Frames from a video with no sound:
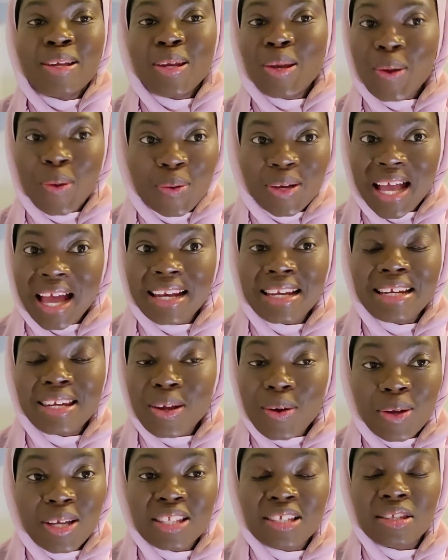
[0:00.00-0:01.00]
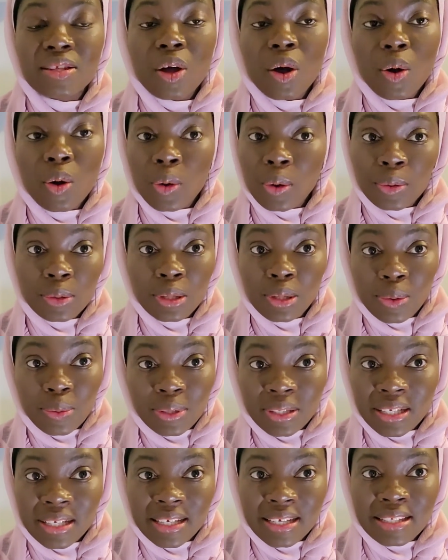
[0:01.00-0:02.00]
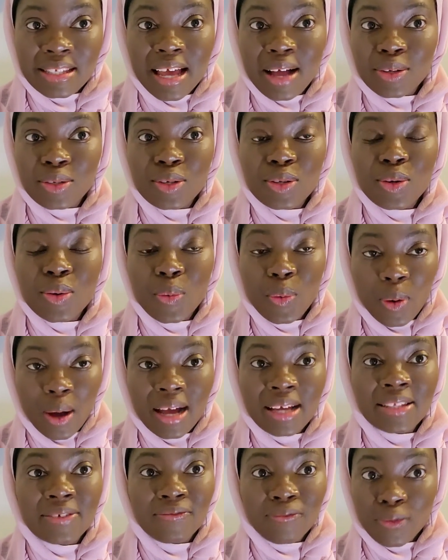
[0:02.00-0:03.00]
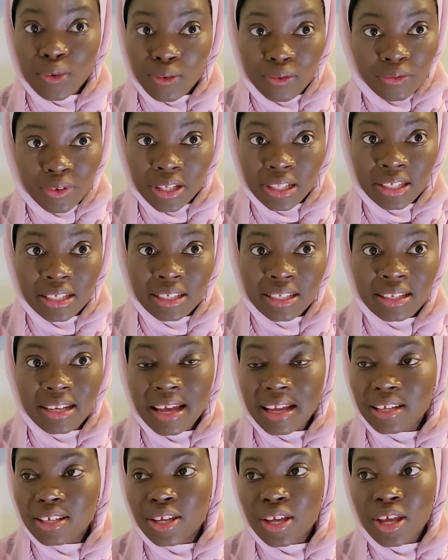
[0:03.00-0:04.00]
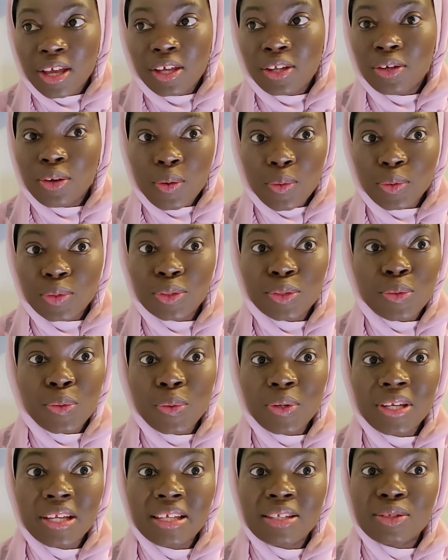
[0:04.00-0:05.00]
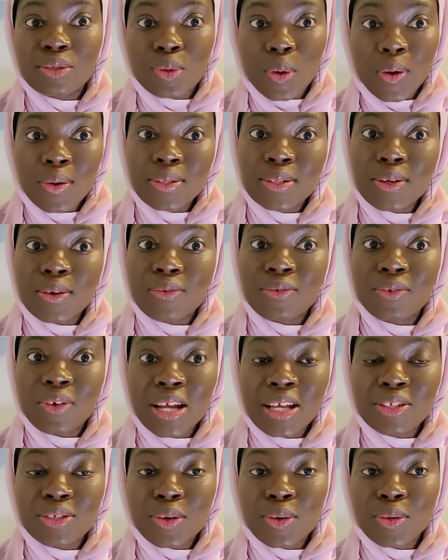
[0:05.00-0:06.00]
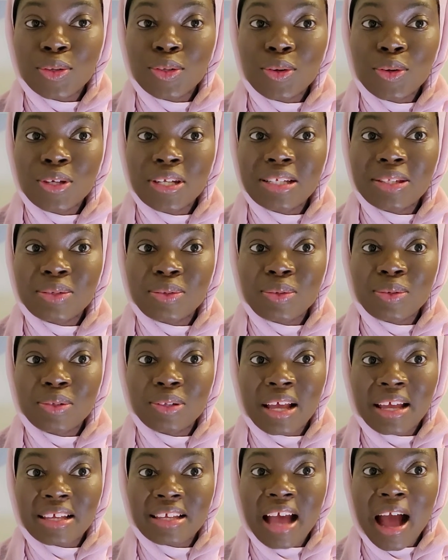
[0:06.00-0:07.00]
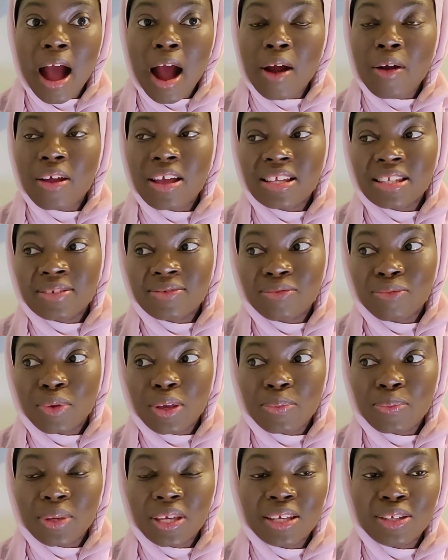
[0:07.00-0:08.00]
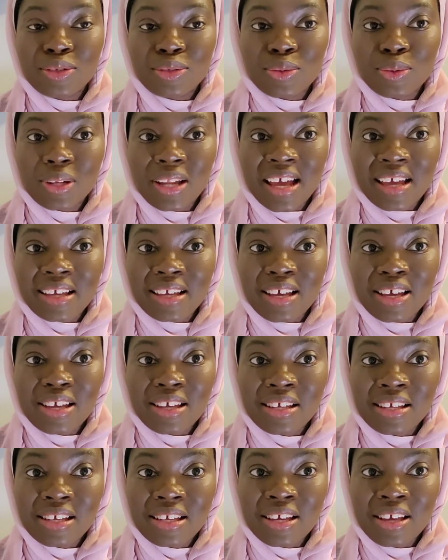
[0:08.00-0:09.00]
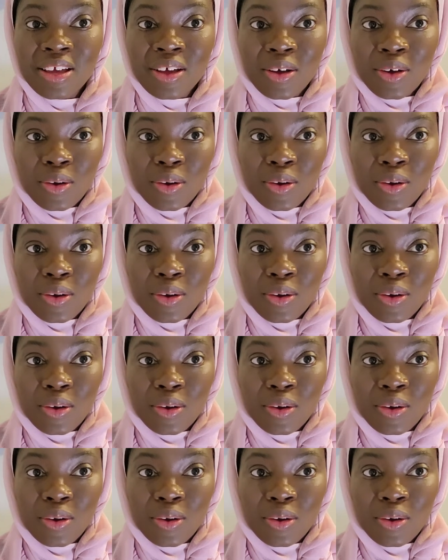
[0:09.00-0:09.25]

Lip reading: No, it's not lonely. It's actually quite fulfilling. Like, no, you don't need tons of friends, or you don't need to like RSVP to like a